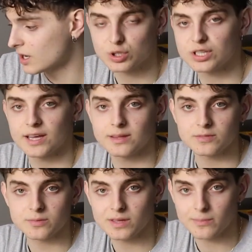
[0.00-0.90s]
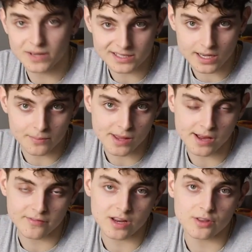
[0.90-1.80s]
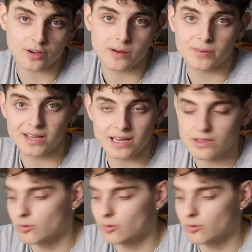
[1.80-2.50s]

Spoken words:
which led them to be the biggest company out of any other company in the